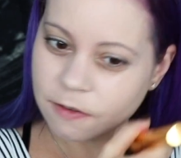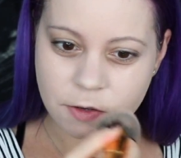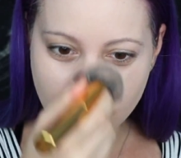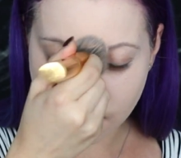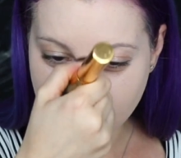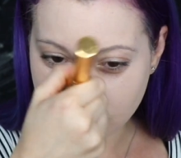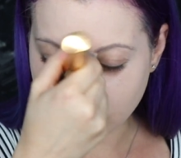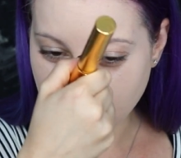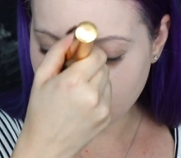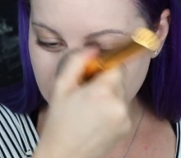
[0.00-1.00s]
if you don't have any
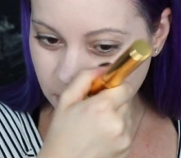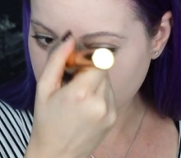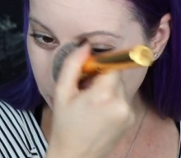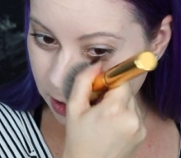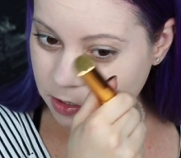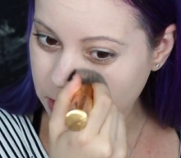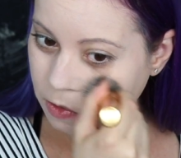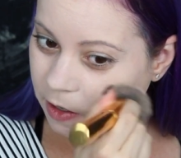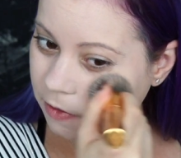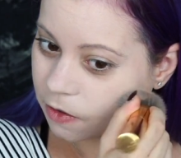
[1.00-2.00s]
makeup on your forehead?
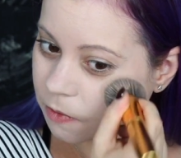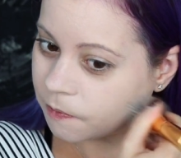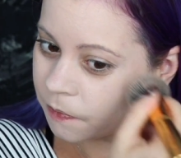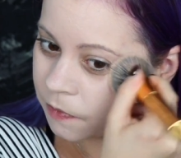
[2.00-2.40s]
so I don't know